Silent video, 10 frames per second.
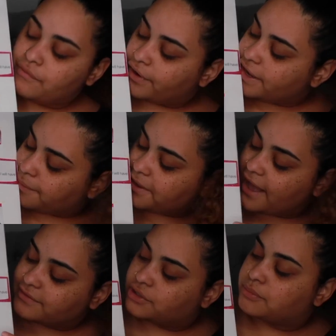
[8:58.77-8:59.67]
Right here we
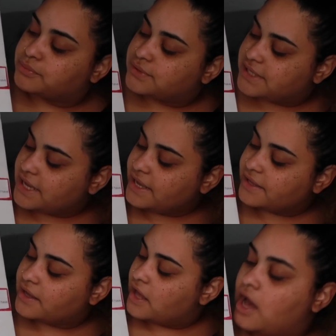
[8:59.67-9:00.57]
have a little
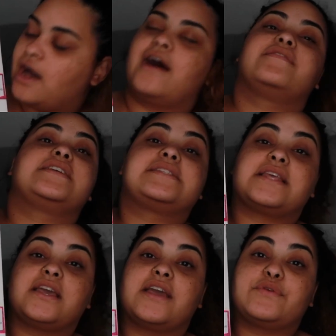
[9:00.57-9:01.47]
boutique.
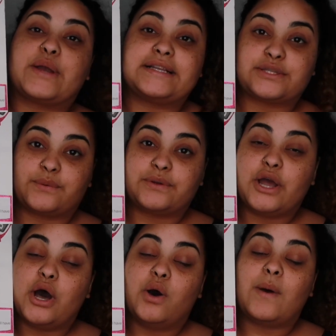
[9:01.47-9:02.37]
Obviously, if you guys don't
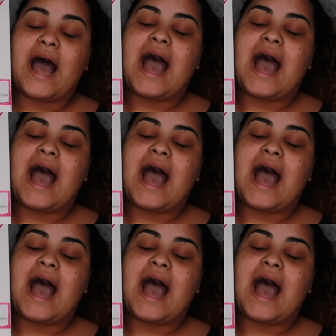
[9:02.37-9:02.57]
know,